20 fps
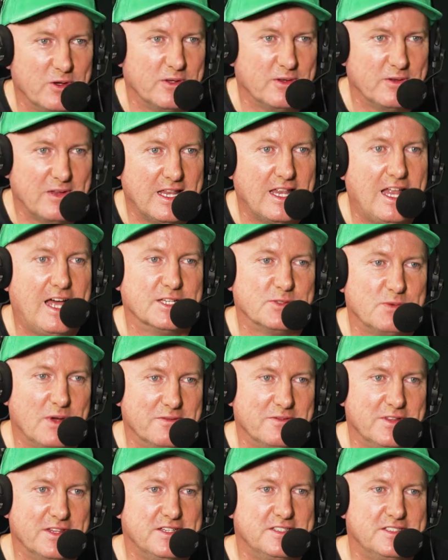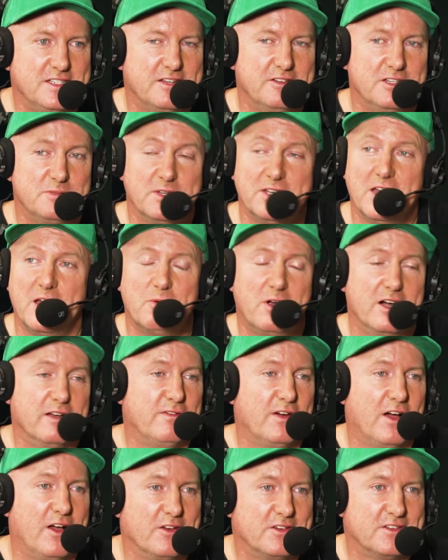on to the last one for this series, but don't worry,
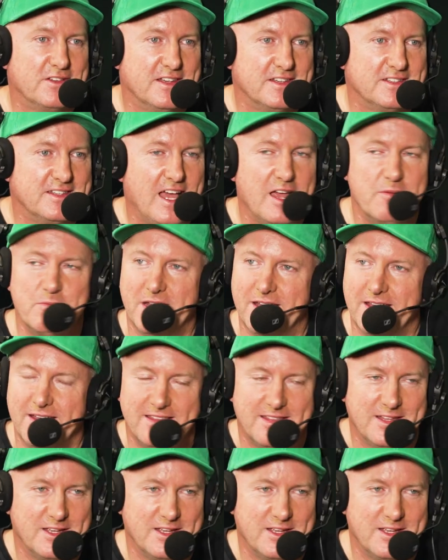folks. There's that many